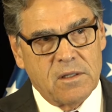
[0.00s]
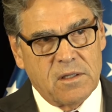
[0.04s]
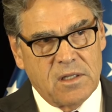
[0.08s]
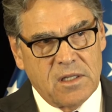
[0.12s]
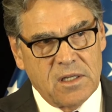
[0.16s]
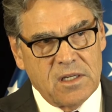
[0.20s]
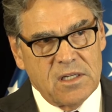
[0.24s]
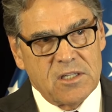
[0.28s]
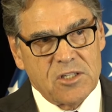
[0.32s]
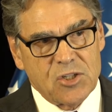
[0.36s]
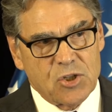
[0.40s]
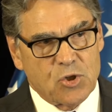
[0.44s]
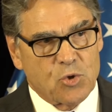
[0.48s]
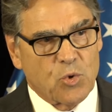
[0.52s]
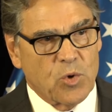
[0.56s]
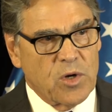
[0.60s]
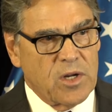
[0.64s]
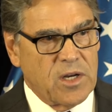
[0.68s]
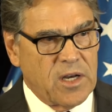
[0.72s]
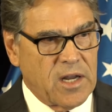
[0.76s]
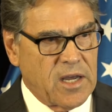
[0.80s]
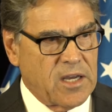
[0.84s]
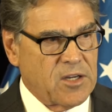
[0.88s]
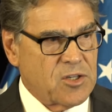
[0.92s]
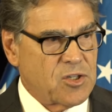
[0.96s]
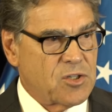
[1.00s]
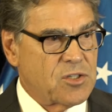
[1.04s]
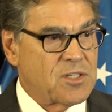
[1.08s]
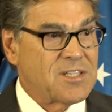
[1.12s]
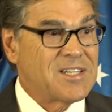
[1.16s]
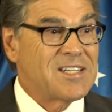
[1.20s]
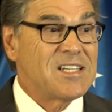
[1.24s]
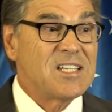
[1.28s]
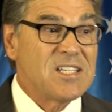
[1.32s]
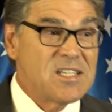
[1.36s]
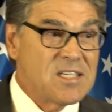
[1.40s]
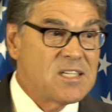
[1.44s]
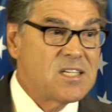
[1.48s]
these three nations.
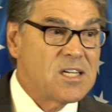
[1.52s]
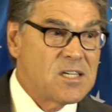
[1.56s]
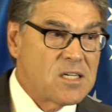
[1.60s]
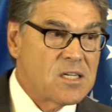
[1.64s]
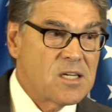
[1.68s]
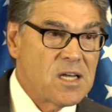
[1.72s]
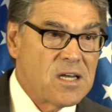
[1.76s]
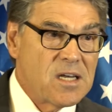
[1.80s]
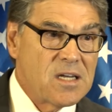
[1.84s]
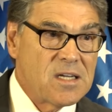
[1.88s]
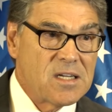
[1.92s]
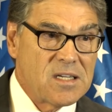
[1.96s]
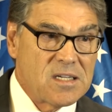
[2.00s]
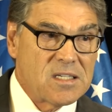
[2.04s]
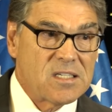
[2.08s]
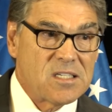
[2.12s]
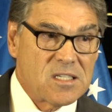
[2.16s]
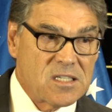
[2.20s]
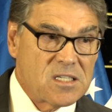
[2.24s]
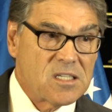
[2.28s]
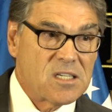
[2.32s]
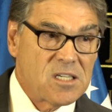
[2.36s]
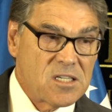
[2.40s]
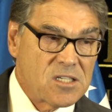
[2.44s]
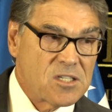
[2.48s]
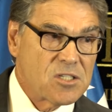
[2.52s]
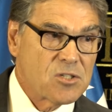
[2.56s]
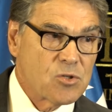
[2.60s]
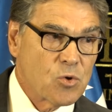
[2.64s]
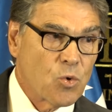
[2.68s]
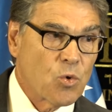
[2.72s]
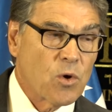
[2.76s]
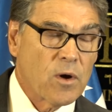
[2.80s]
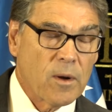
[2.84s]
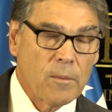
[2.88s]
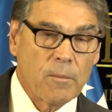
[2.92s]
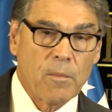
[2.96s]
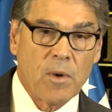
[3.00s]
This is, a, is a
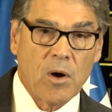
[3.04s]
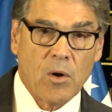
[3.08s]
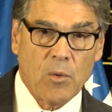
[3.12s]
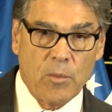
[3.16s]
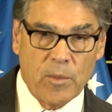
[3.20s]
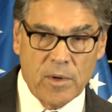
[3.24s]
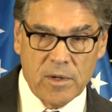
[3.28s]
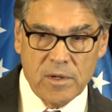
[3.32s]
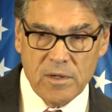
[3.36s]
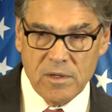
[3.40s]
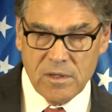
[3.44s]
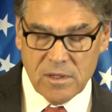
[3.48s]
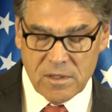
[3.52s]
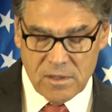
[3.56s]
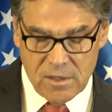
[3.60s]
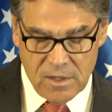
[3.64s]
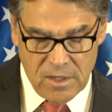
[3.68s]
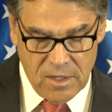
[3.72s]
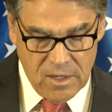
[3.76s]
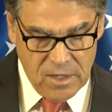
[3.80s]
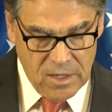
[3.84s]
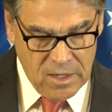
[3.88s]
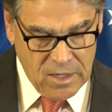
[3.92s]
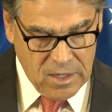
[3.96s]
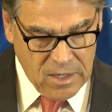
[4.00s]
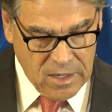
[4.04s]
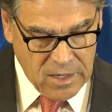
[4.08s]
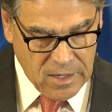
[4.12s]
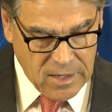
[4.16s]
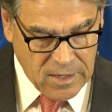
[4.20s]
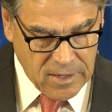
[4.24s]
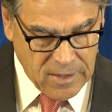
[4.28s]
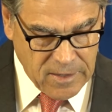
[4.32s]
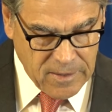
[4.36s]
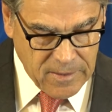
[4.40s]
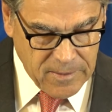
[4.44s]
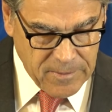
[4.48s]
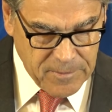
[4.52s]
historic moment.
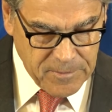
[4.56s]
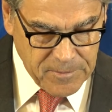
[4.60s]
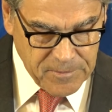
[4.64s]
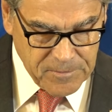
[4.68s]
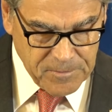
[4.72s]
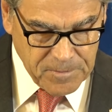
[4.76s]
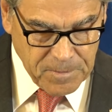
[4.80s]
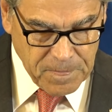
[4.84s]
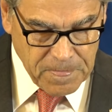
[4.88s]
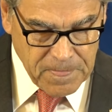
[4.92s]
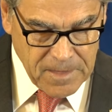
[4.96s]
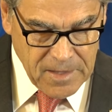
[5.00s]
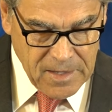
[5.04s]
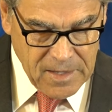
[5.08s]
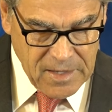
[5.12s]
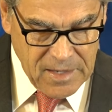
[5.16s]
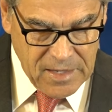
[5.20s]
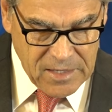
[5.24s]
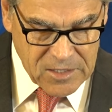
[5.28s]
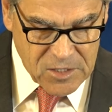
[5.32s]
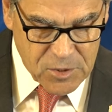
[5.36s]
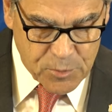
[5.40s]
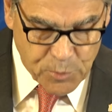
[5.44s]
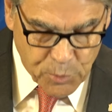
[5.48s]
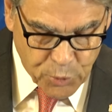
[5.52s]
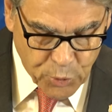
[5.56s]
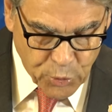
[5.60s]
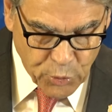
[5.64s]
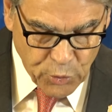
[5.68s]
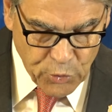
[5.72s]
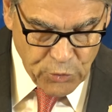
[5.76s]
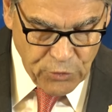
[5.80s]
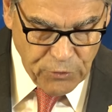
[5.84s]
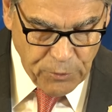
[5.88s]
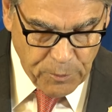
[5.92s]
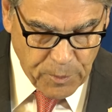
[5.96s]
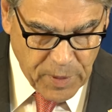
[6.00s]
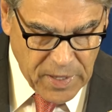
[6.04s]
Um, it's
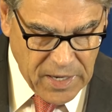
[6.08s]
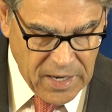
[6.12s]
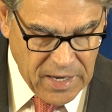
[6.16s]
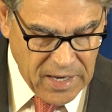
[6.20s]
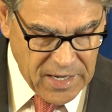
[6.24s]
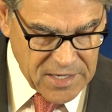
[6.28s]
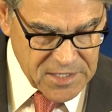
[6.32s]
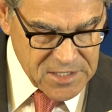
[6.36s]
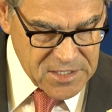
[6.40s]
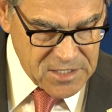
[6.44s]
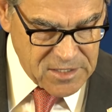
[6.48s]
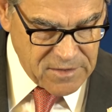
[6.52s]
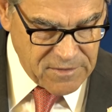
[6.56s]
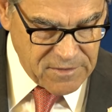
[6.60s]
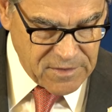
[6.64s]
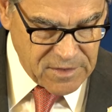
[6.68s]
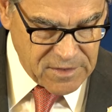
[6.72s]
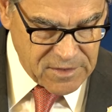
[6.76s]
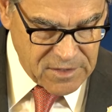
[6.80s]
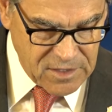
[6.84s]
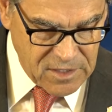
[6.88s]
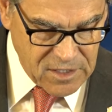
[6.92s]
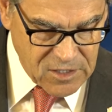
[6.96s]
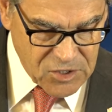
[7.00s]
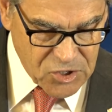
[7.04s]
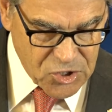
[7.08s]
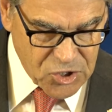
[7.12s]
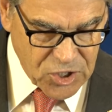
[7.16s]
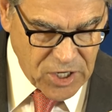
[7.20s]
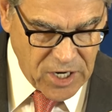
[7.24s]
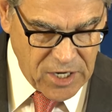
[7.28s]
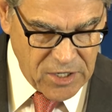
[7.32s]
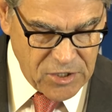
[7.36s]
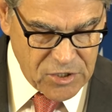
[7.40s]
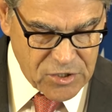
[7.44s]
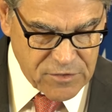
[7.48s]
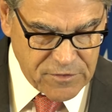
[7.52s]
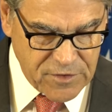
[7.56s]
proof positive that the
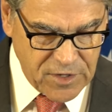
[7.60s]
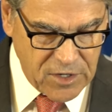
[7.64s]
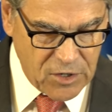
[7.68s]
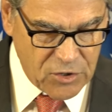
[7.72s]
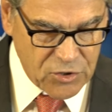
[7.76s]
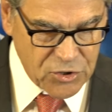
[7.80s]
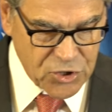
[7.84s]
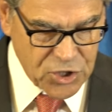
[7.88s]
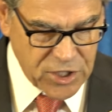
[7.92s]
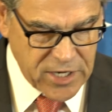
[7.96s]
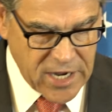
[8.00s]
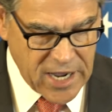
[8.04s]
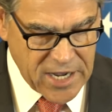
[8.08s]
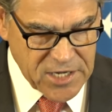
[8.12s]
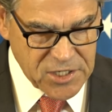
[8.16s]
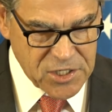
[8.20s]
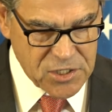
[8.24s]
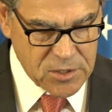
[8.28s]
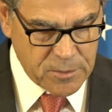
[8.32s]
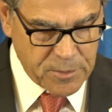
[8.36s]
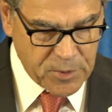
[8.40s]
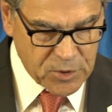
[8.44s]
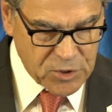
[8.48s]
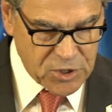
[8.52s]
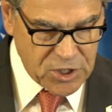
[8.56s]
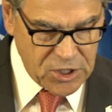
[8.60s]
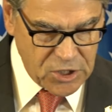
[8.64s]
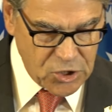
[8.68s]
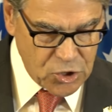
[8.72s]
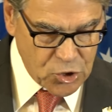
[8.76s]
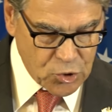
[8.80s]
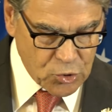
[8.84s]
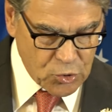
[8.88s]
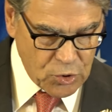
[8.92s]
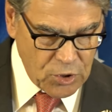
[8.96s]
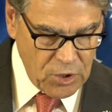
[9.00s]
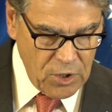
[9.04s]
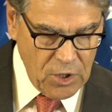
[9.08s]
exchange of energy has the
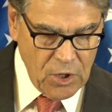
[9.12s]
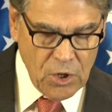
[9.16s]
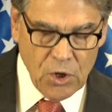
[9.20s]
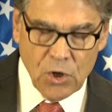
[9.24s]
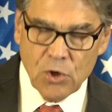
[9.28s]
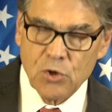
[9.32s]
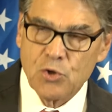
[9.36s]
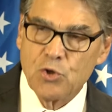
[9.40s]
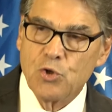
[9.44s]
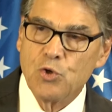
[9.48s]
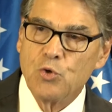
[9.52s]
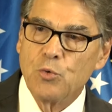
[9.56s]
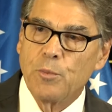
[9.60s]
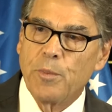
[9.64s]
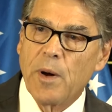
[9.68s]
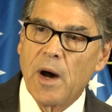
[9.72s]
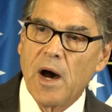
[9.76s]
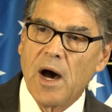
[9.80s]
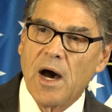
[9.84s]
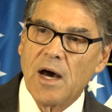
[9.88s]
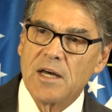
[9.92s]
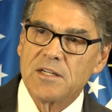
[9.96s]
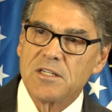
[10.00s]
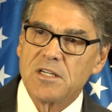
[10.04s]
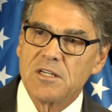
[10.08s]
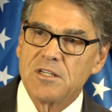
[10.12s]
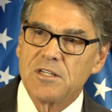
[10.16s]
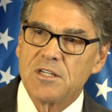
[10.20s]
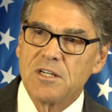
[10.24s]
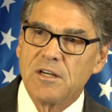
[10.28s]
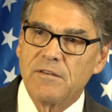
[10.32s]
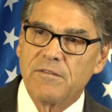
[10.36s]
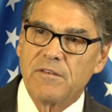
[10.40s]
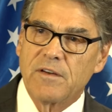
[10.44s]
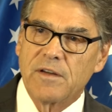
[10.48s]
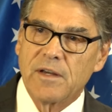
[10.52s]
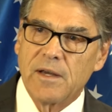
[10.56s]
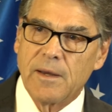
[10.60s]
potential to
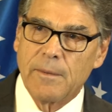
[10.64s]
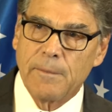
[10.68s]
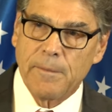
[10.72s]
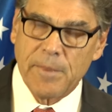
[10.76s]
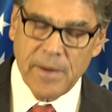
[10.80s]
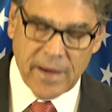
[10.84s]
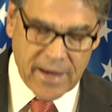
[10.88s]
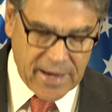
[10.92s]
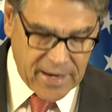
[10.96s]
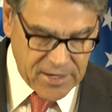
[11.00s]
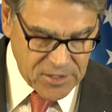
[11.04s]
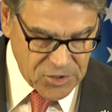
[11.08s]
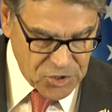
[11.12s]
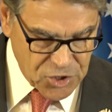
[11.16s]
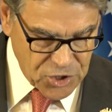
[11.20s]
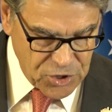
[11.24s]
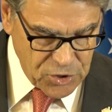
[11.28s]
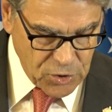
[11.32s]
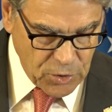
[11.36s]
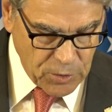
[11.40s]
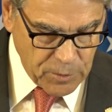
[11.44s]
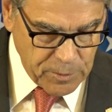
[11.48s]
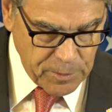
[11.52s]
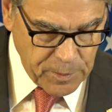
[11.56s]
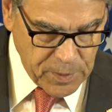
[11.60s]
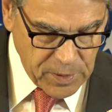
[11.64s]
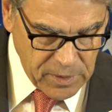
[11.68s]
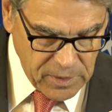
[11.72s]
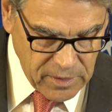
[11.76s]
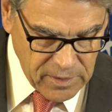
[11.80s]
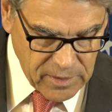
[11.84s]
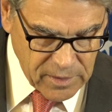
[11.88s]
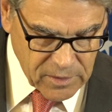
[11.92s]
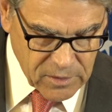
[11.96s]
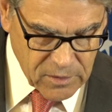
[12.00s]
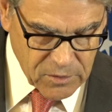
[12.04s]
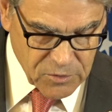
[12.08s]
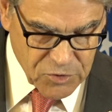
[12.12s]
positively impact
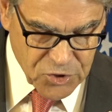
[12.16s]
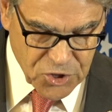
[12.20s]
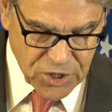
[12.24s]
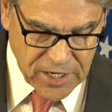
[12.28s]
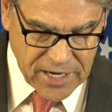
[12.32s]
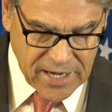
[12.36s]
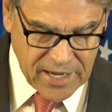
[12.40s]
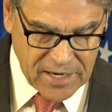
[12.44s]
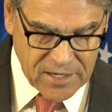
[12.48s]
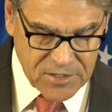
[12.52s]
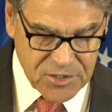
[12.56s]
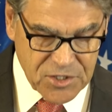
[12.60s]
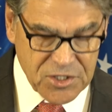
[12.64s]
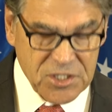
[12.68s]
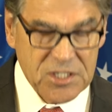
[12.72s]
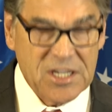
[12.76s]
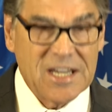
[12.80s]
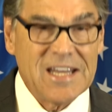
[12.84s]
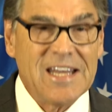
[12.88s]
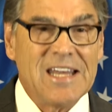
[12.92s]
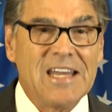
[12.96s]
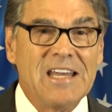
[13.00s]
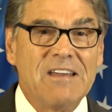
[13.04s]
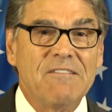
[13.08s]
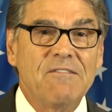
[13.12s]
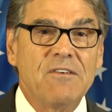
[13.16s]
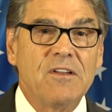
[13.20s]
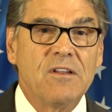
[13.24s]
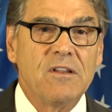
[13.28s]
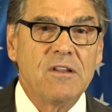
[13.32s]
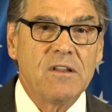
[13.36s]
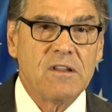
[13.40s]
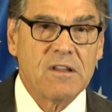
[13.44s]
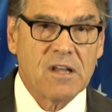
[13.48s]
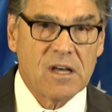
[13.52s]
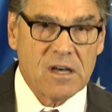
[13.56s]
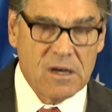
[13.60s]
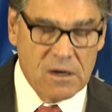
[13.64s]
geopolitical challenges,
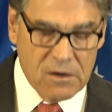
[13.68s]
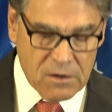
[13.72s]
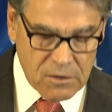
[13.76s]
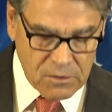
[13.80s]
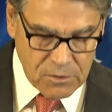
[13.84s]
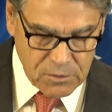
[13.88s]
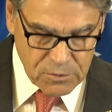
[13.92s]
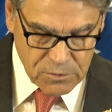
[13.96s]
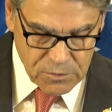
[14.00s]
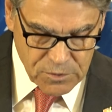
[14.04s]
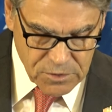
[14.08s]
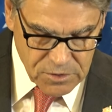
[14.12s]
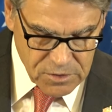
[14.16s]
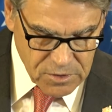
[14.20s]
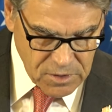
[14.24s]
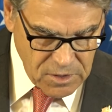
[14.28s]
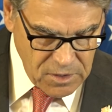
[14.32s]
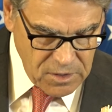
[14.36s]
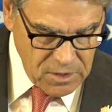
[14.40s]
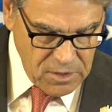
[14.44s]
even those